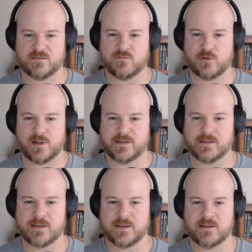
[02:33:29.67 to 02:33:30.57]
What is
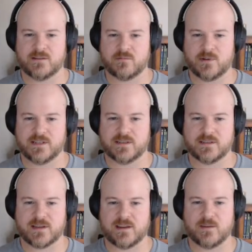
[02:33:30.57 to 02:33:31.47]
the
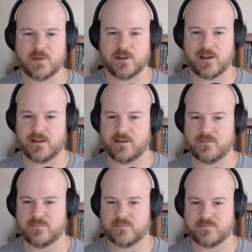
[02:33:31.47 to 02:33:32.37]
site communicating?
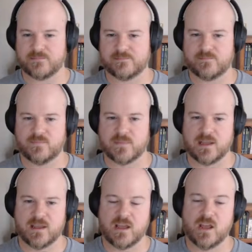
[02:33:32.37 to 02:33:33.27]

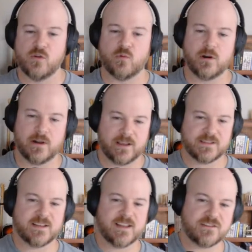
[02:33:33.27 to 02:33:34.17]
Warning against
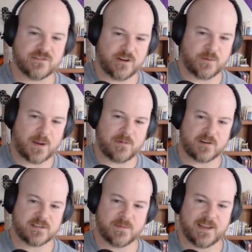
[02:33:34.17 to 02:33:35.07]
the danger of nearby
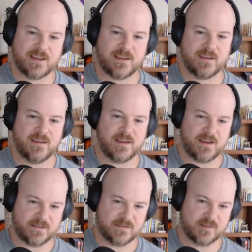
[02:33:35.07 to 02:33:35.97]
proximity?
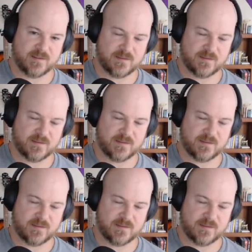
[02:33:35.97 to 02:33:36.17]
Yes.